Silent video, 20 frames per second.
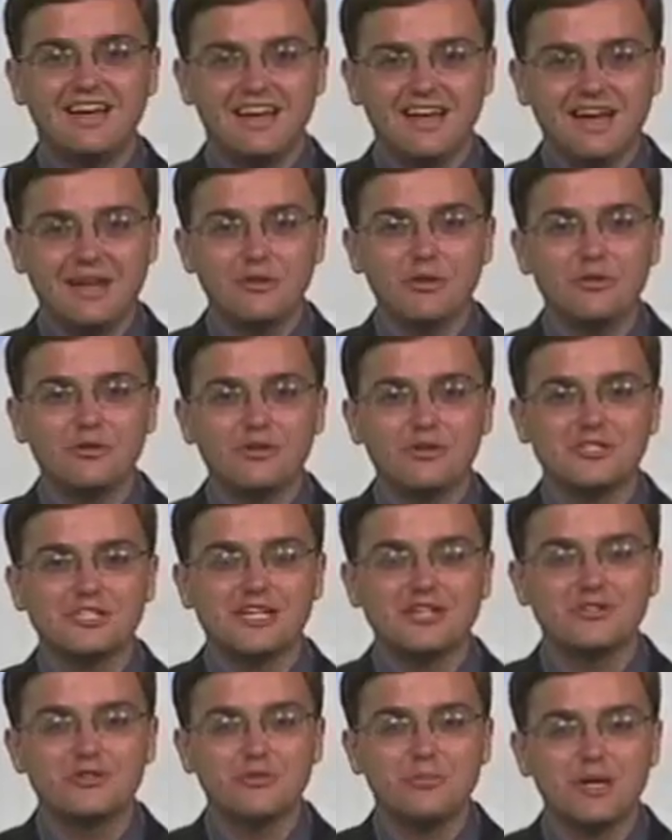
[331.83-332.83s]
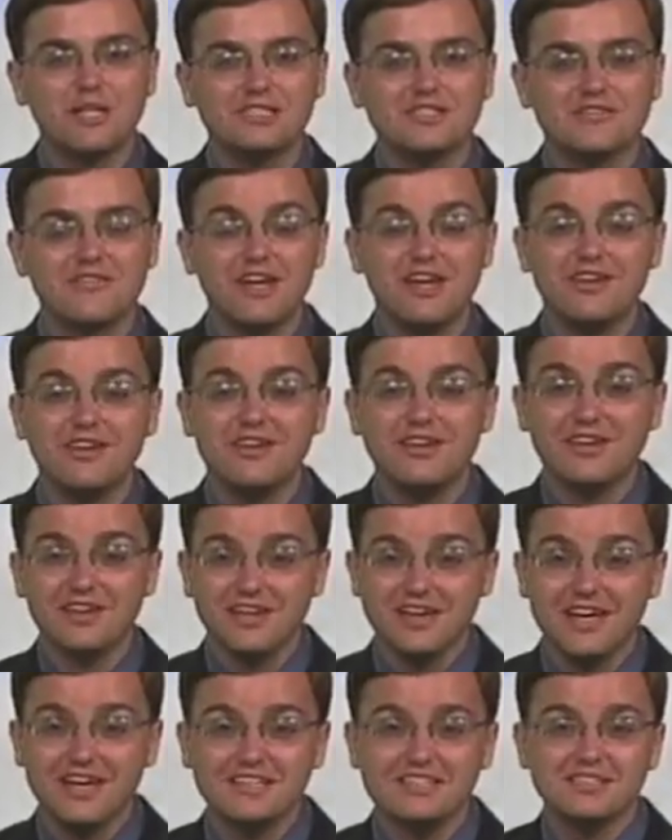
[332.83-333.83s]
Hello there, Central Pennsylvania,
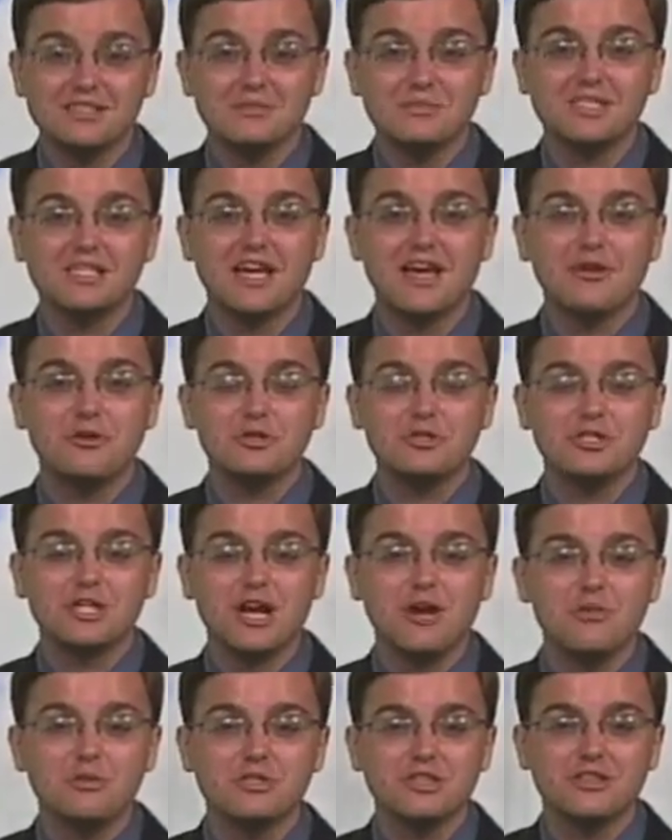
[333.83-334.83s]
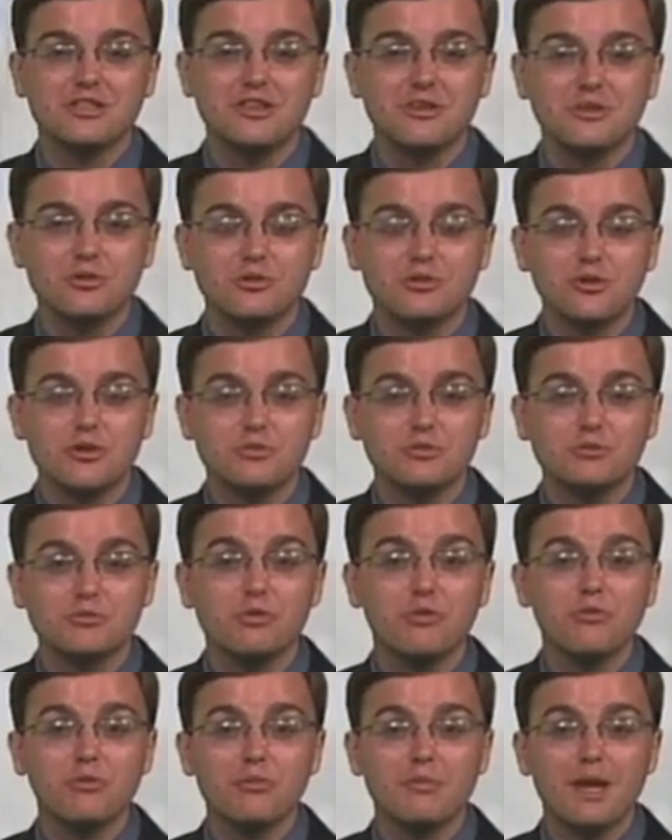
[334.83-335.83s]
and yes, some scattered showers and thunderstorms
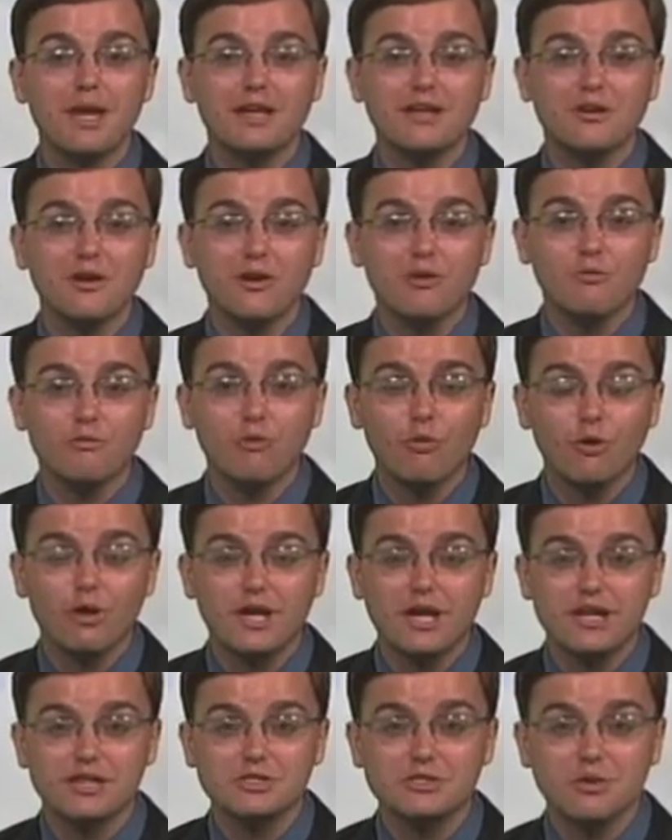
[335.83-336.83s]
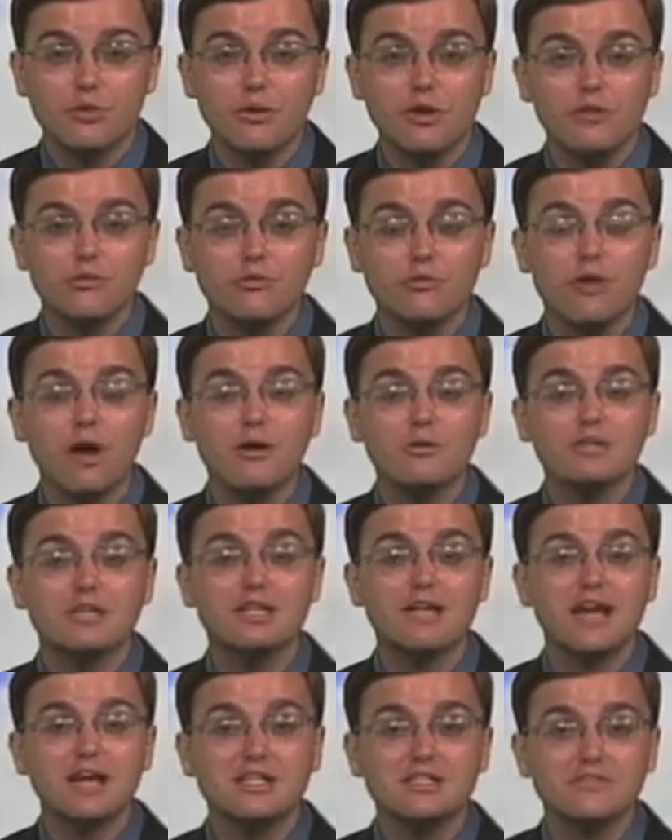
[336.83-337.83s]
will remain in our forecast going throughout the
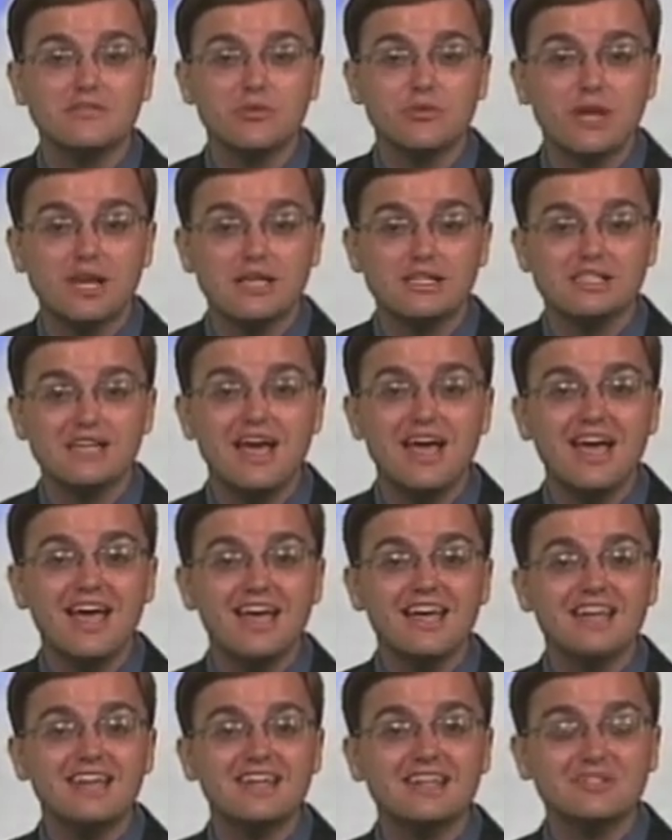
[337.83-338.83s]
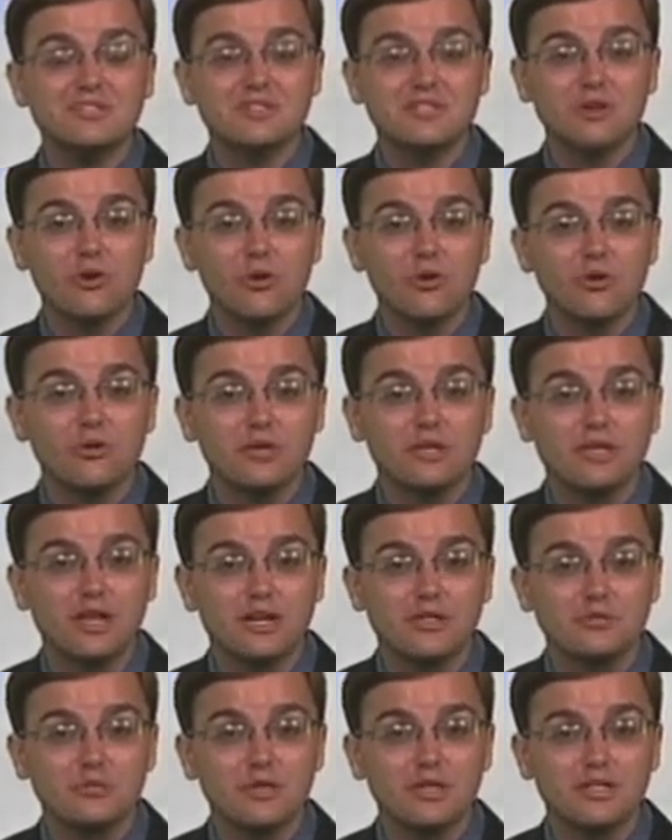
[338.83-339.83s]
next few days and into early
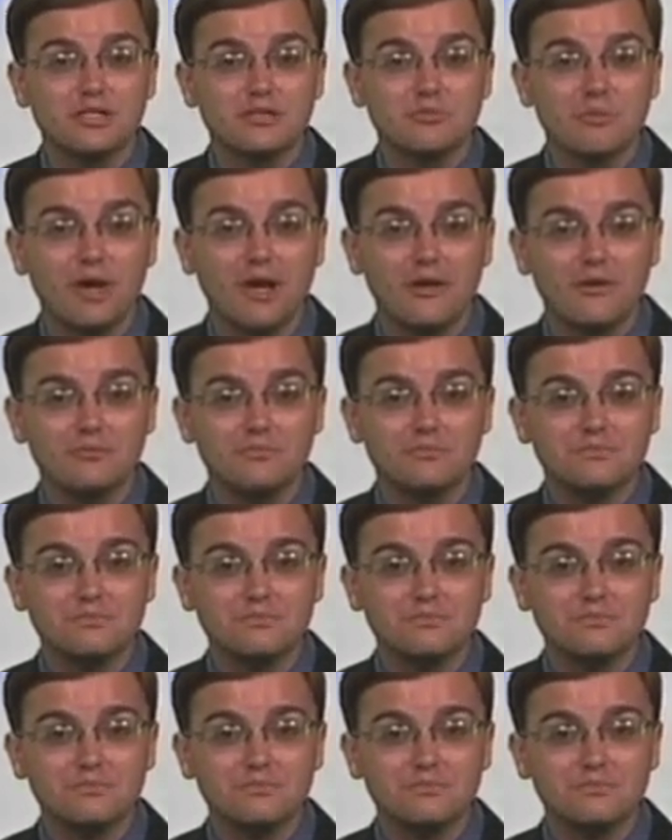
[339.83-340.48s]
next week as well.